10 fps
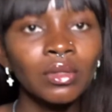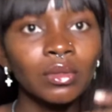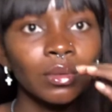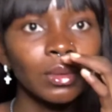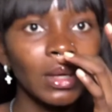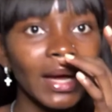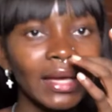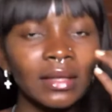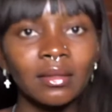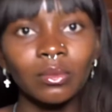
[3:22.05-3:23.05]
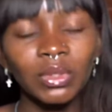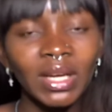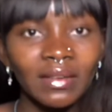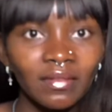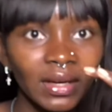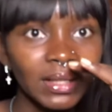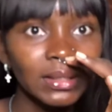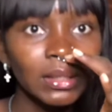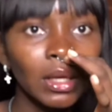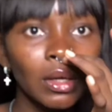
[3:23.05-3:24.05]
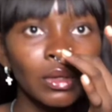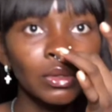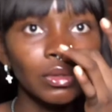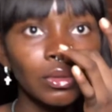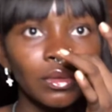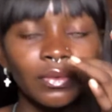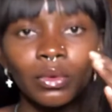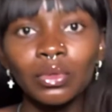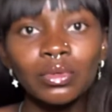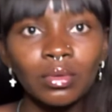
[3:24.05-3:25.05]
So I would advise you, if you want to